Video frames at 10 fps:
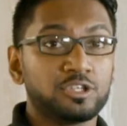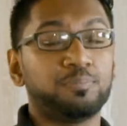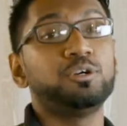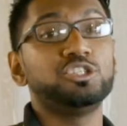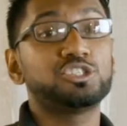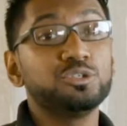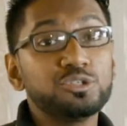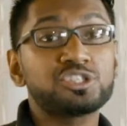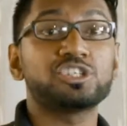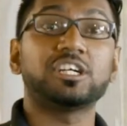to
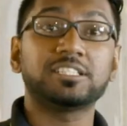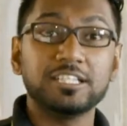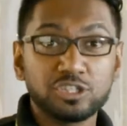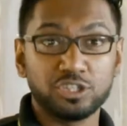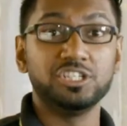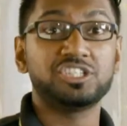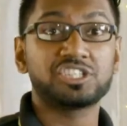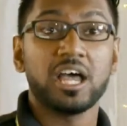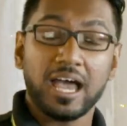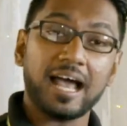produce certain
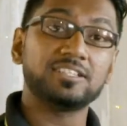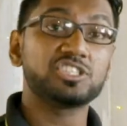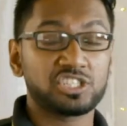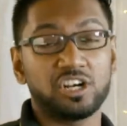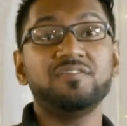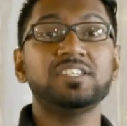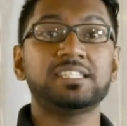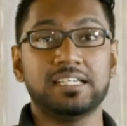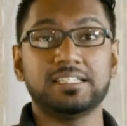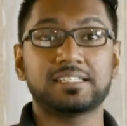goods and
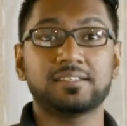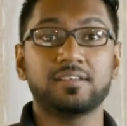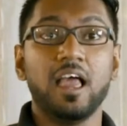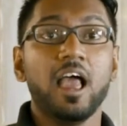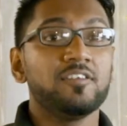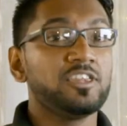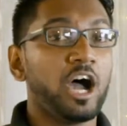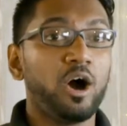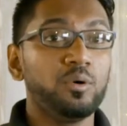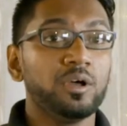services.
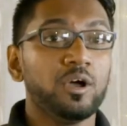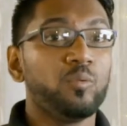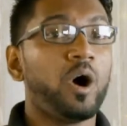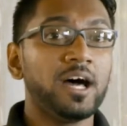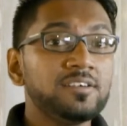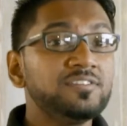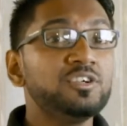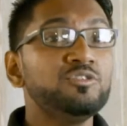Now, one of